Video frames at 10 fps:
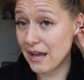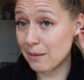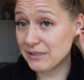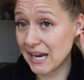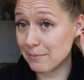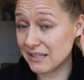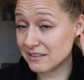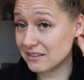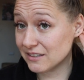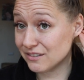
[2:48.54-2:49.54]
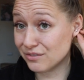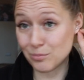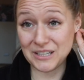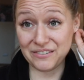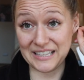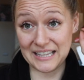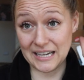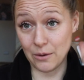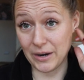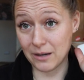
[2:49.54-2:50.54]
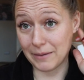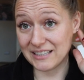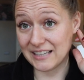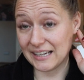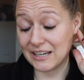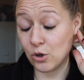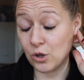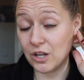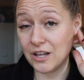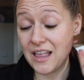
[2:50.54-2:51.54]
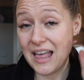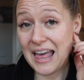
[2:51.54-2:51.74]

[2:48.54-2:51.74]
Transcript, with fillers: um, diamonds from Tiffany that I wear in my second hole.